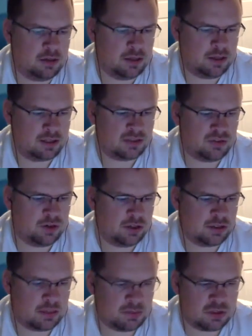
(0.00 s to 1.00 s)
as far
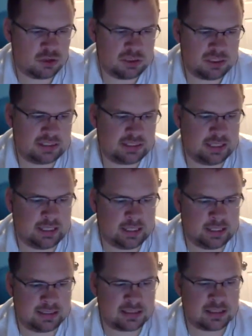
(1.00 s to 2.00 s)
as I'm assuming tight
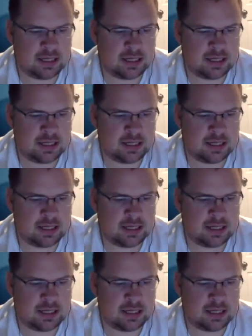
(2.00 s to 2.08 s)
ends,